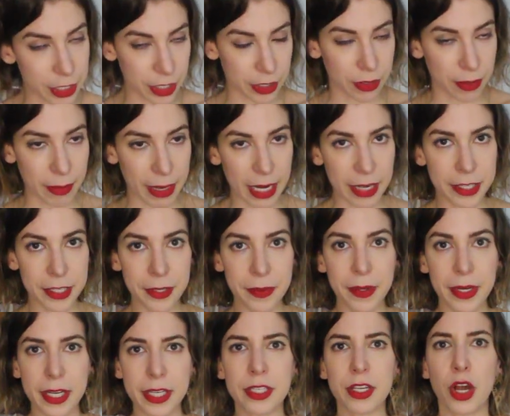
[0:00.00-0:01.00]
know about
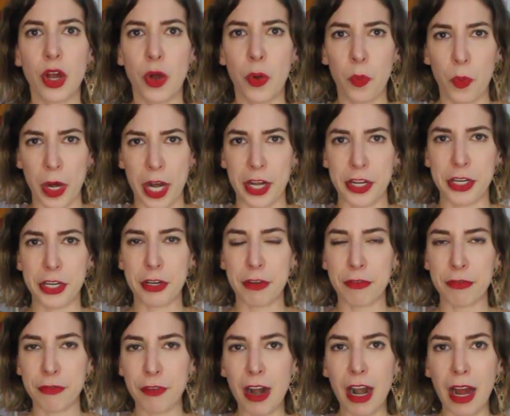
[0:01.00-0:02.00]
you is where
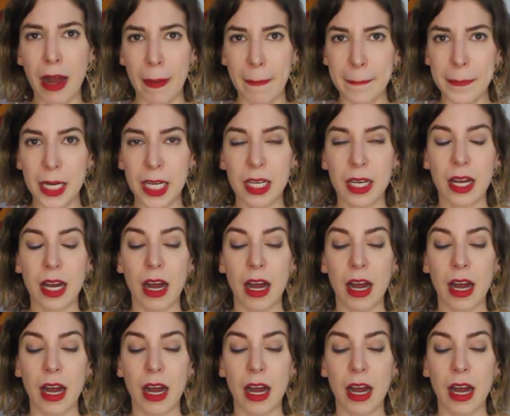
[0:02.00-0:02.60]
you're from.